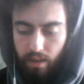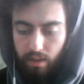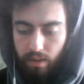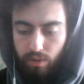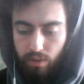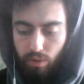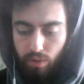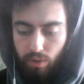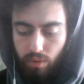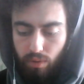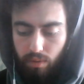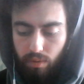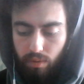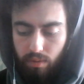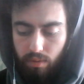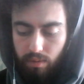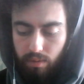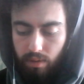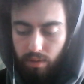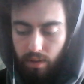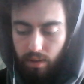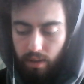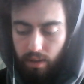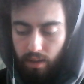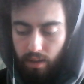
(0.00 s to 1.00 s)
So
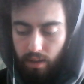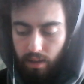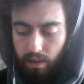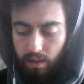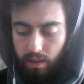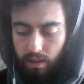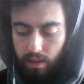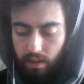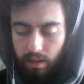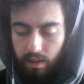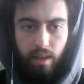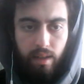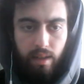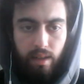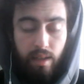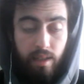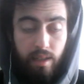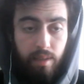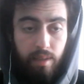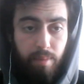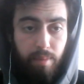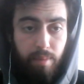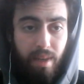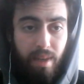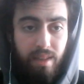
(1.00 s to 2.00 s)
he
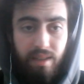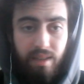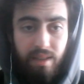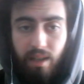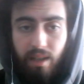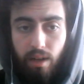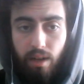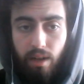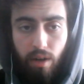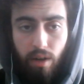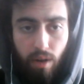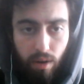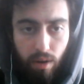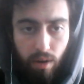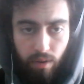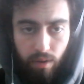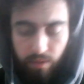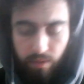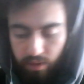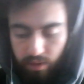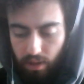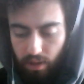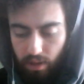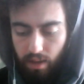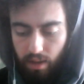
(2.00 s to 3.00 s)
spent a lot
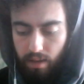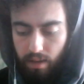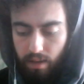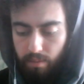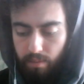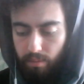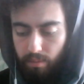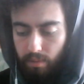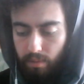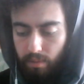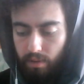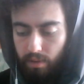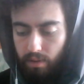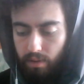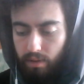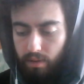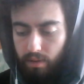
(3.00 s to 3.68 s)
of time